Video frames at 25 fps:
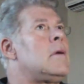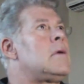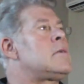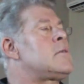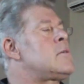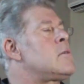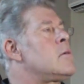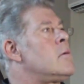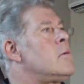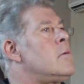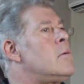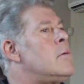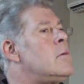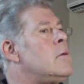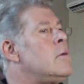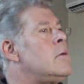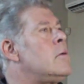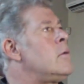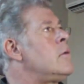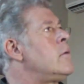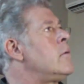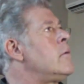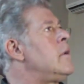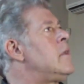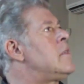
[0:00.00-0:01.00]
So,
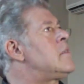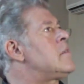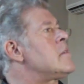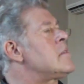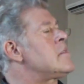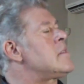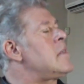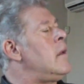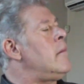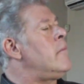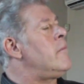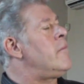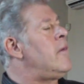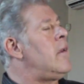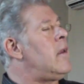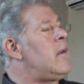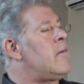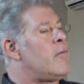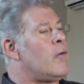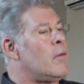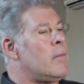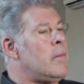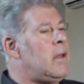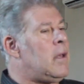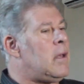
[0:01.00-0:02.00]
you know, it's the same thing
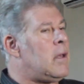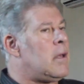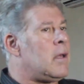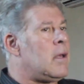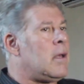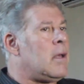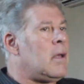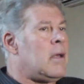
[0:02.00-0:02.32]
for me.